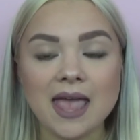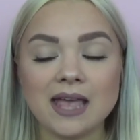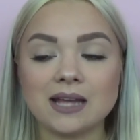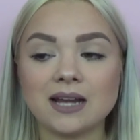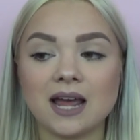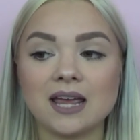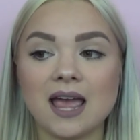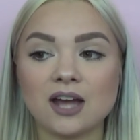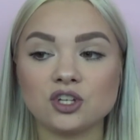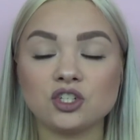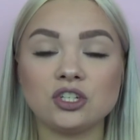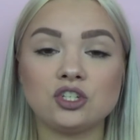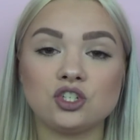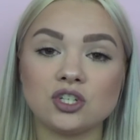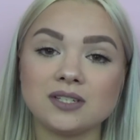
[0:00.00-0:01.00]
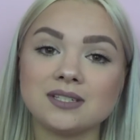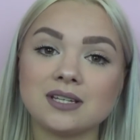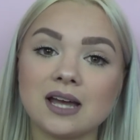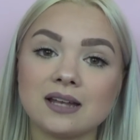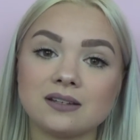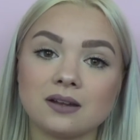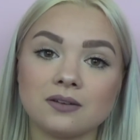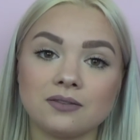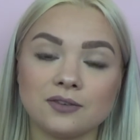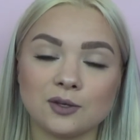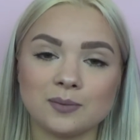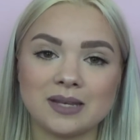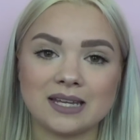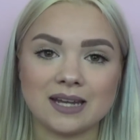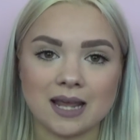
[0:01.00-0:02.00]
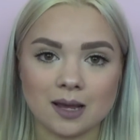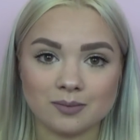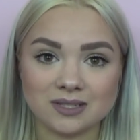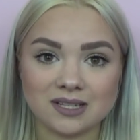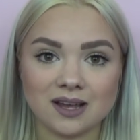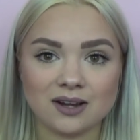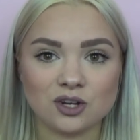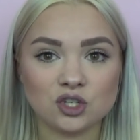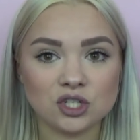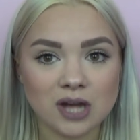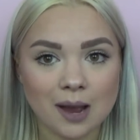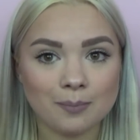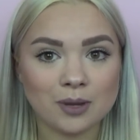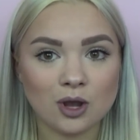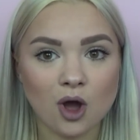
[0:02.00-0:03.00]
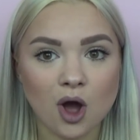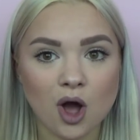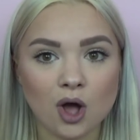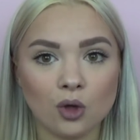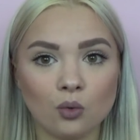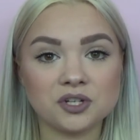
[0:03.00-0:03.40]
And I actually just got done filming an Amazon shopping haul,